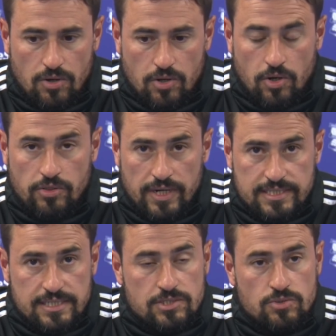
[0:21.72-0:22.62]

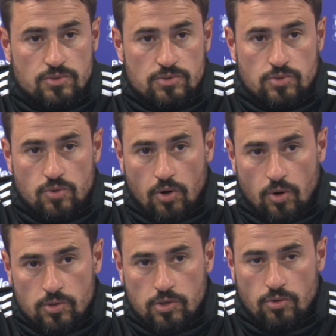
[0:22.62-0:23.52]
condolences to
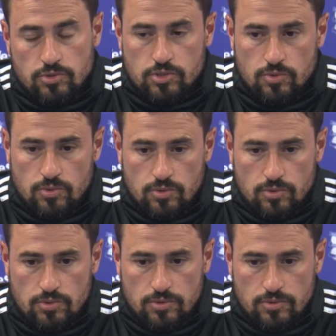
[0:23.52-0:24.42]
all those
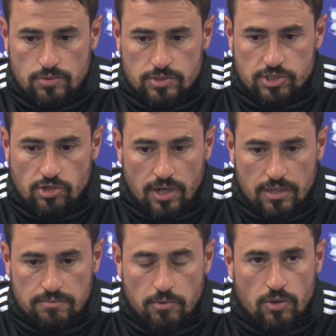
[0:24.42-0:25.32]
who
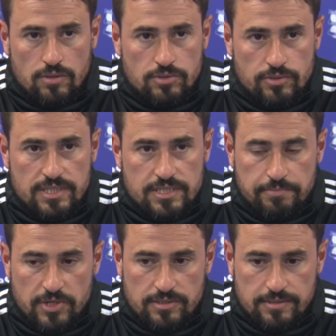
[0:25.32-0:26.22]
struggled more during this
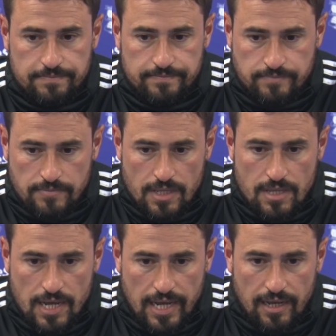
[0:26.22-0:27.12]
period.
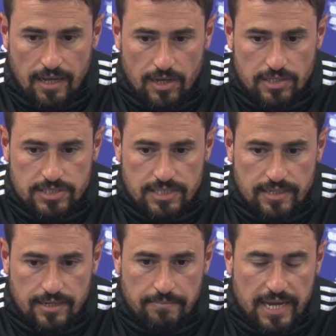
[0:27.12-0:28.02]
Our hearts
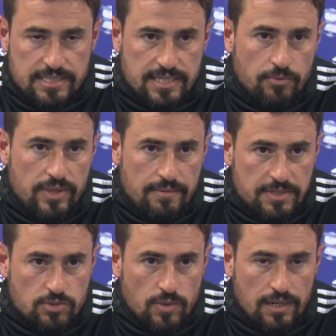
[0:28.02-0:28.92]
and our minds are with them
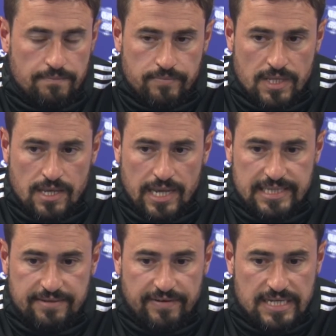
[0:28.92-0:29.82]
as well.
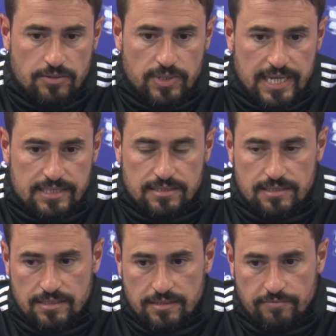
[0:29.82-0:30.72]
And the fact that we get
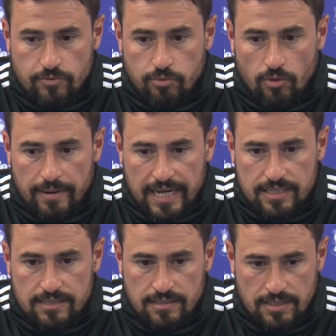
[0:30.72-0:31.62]
football back